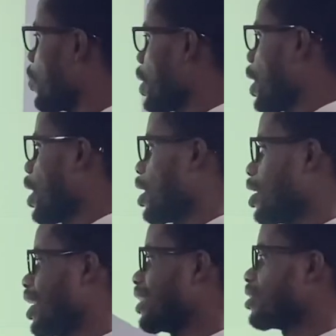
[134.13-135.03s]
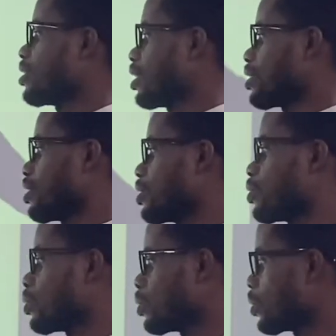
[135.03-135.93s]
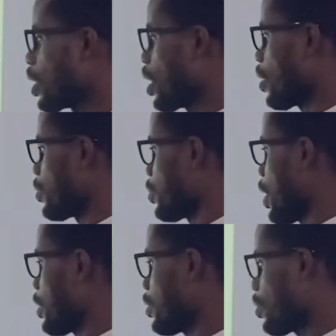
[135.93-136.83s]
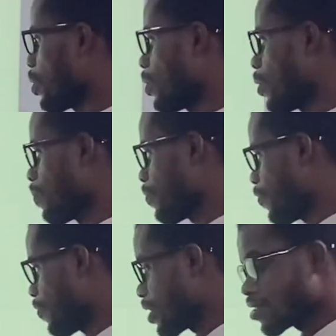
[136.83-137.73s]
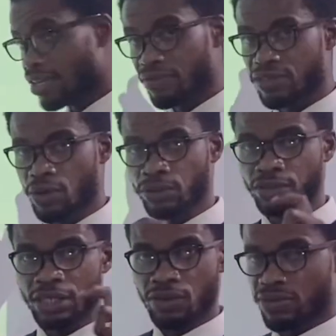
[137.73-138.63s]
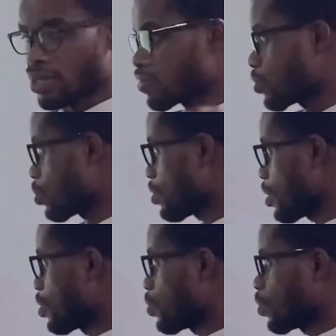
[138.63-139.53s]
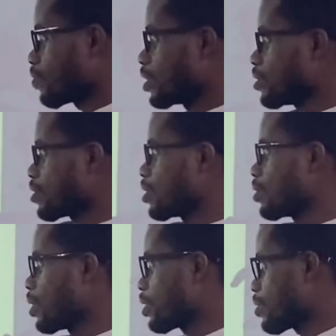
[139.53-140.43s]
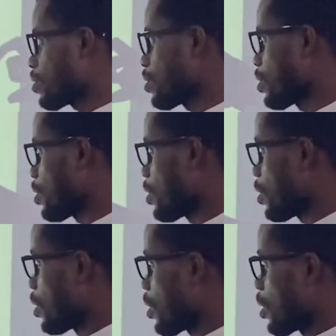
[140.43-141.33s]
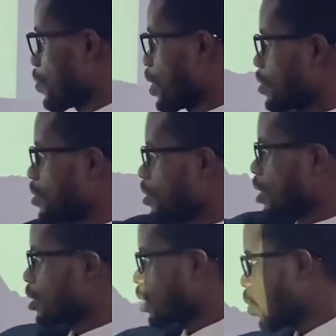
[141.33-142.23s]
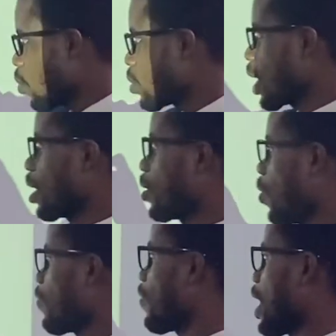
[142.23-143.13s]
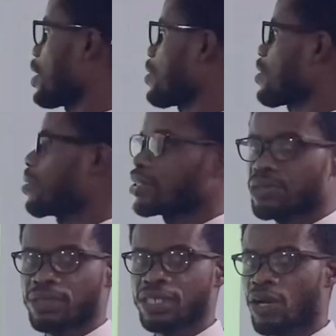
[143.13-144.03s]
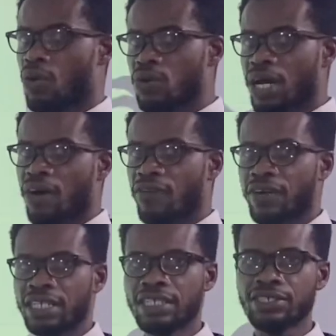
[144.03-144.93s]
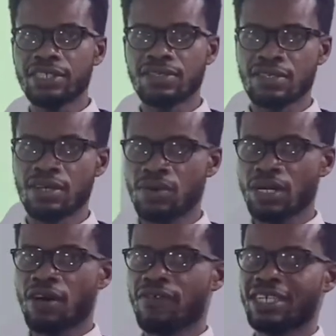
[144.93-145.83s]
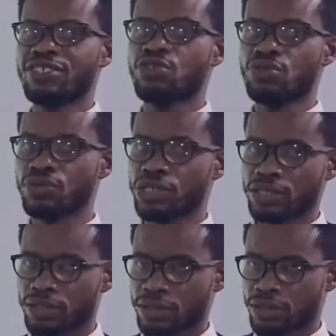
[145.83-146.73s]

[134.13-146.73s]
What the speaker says: the worker entered into a contract or service. Contract or service. So you take note of these keywords. Yes. The owner of an establishment, the owner of an agency, the owner of an institution.